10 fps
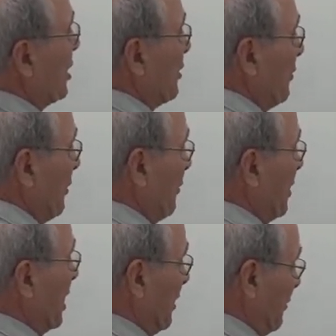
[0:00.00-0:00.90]
this is
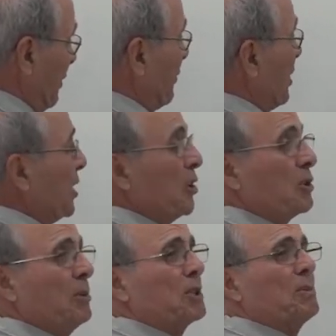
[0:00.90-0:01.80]
15 and 15,
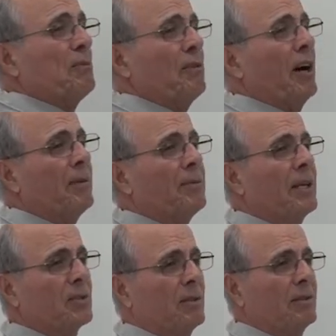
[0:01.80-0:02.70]
this must be 5.
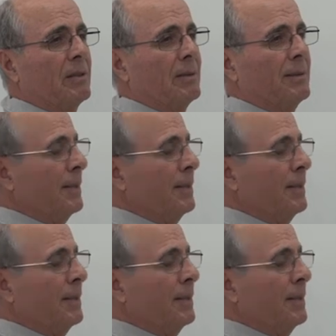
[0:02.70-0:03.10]
Yes or no?